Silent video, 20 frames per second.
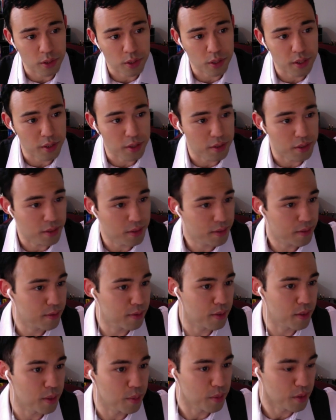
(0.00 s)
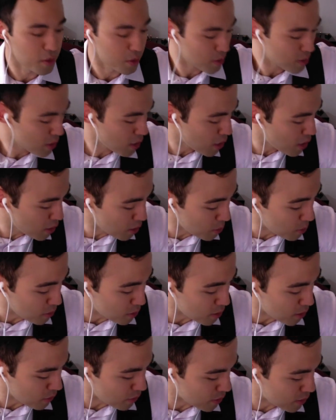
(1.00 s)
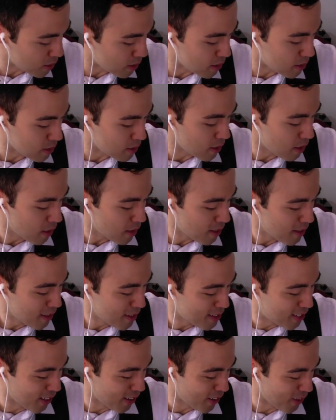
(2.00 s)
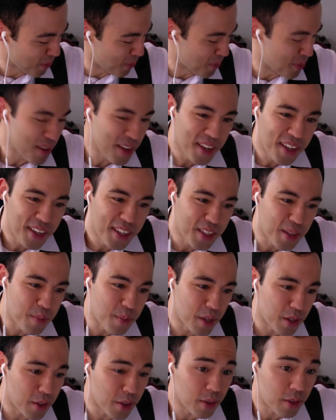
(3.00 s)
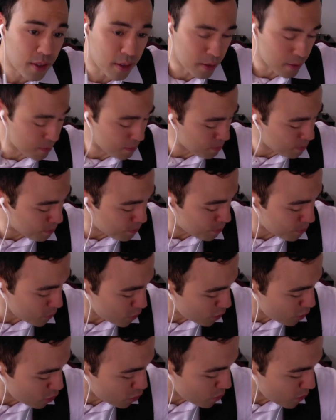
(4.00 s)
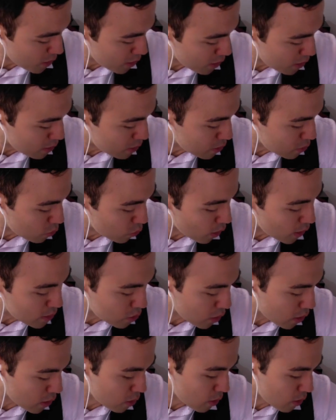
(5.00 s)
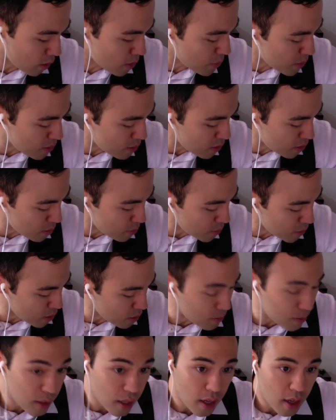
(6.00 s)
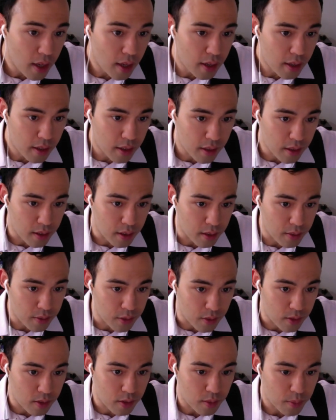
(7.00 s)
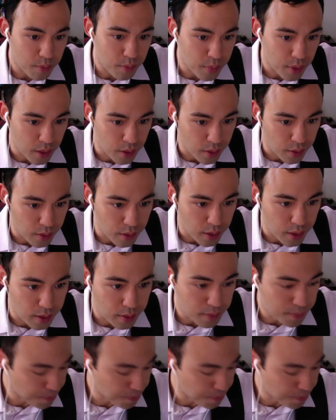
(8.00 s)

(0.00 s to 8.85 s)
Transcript: here for number 17. So in the middle, excuse me, in the right triangle ABC above, EF is parallel